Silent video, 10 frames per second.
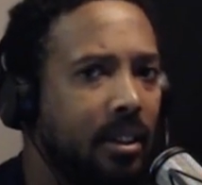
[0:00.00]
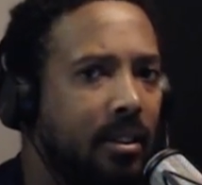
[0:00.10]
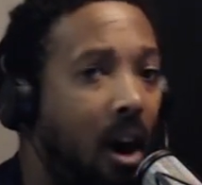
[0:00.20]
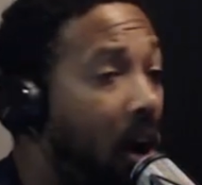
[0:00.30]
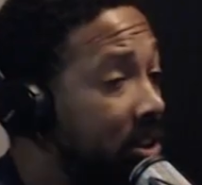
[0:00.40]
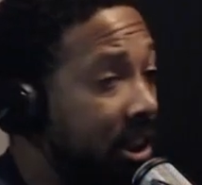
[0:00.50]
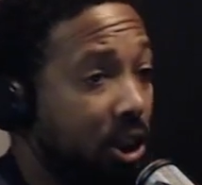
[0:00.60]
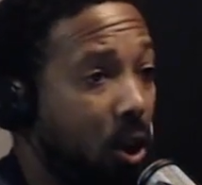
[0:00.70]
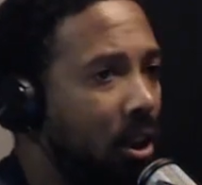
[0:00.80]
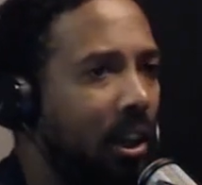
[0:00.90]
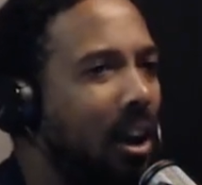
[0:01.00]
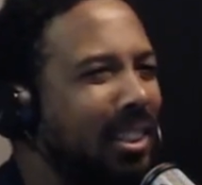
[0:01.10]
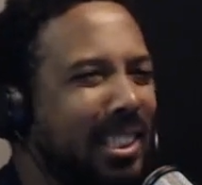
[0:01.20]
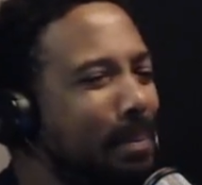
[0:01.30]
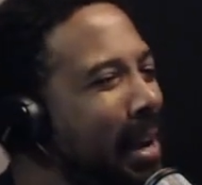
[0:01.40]
Alton Sterling, all
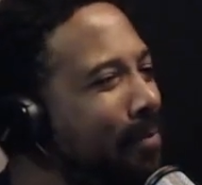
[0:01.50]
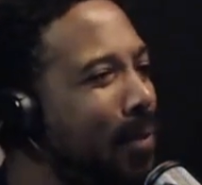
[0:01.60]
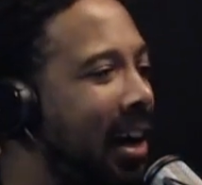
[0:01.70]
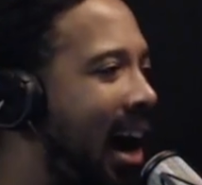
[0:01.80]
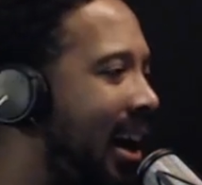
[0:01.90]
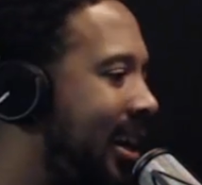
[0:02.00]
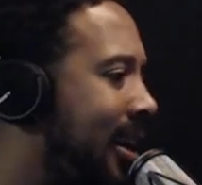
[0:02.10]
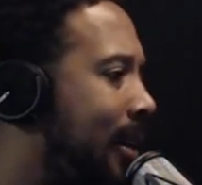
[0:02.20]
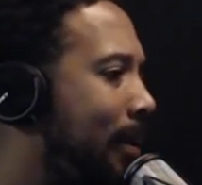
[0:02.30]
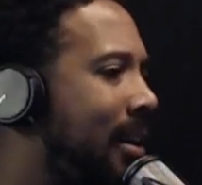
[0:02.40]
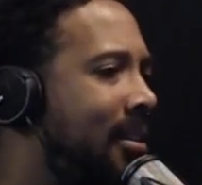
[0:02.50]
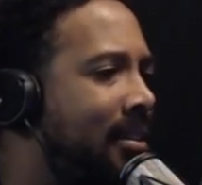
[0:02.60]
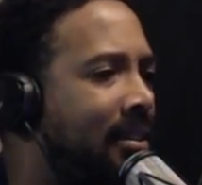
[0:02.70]
this shit, man, fuck out of here, man.